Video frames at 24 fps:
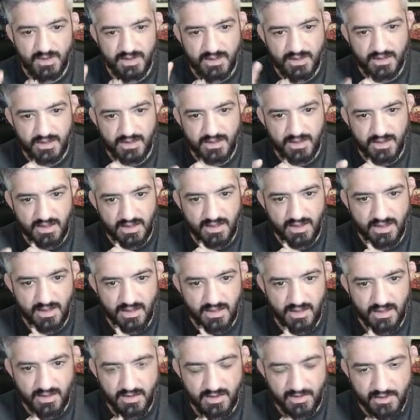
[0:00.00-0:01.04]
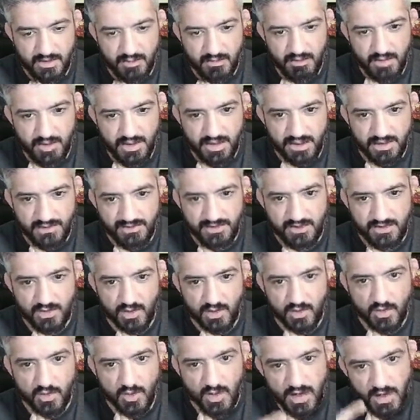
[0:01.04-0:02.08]
uh, the build you
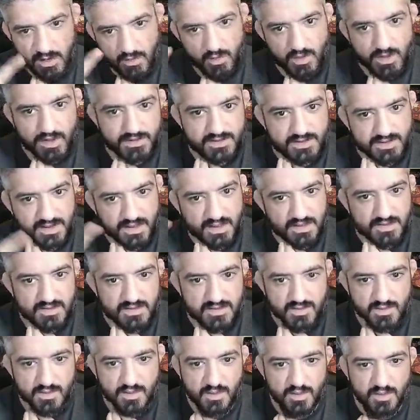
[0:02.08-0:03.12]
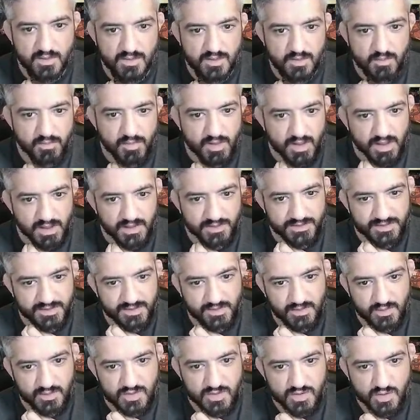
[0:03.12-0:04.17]
know i went into the build
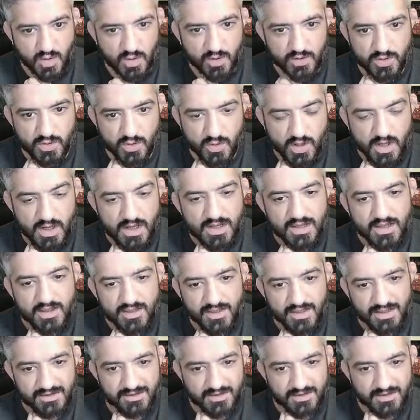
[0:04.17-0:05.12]
to show you that